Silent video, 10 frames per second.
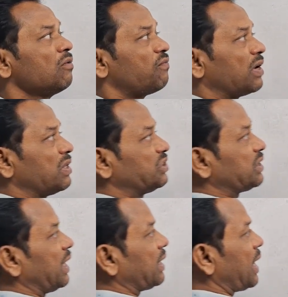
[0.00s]
For this
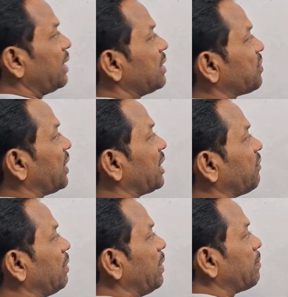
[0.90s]
straight line, the center
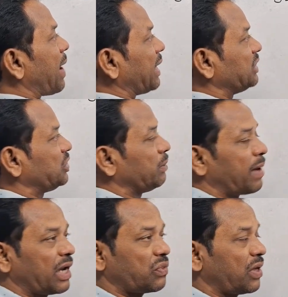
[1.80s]
will be minus g
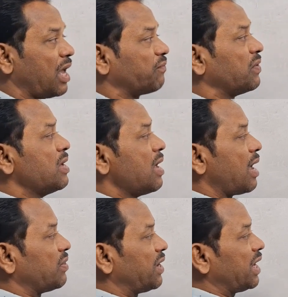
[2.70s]
minus f,
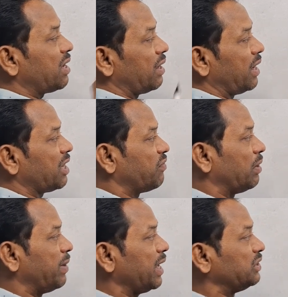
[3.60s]
and the radius
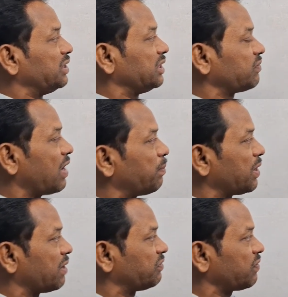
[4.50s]
will be g square
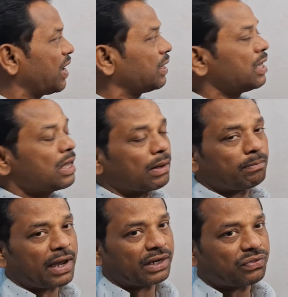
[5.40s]
plus f square
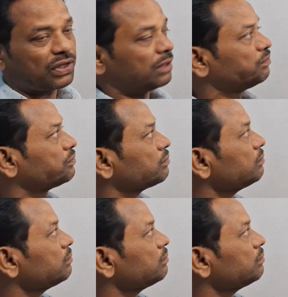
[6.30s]
minus c.